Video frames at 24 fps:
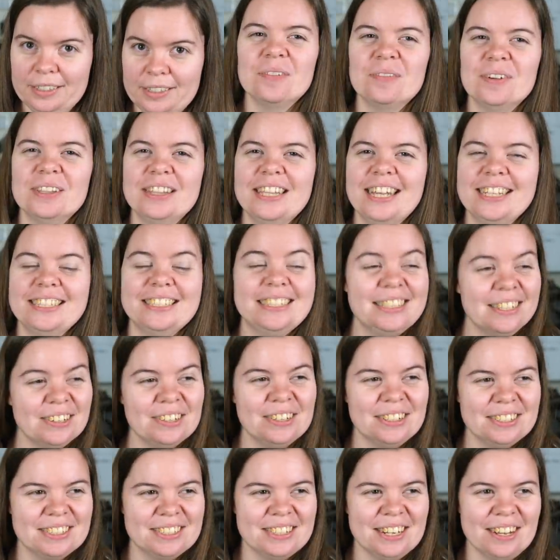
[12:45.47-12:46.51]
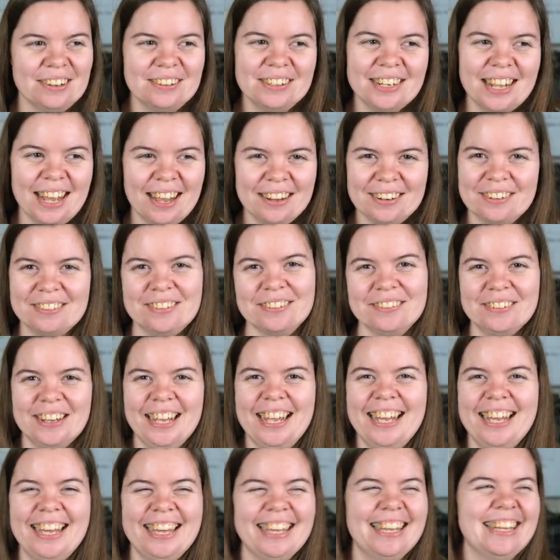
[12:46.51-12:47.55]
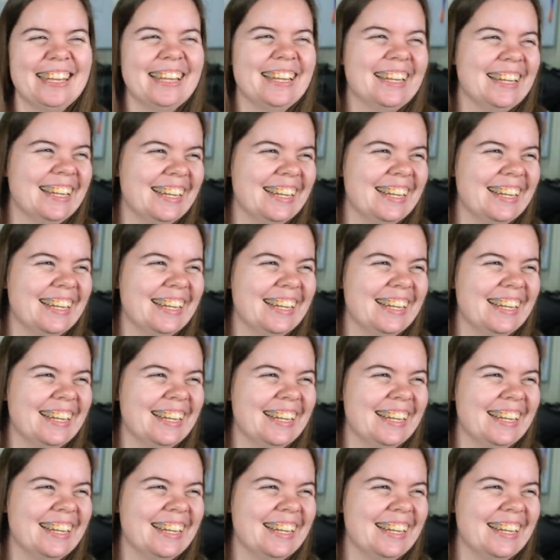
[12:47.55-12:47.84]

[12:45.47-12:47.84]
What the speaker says: With that serious note out of the way,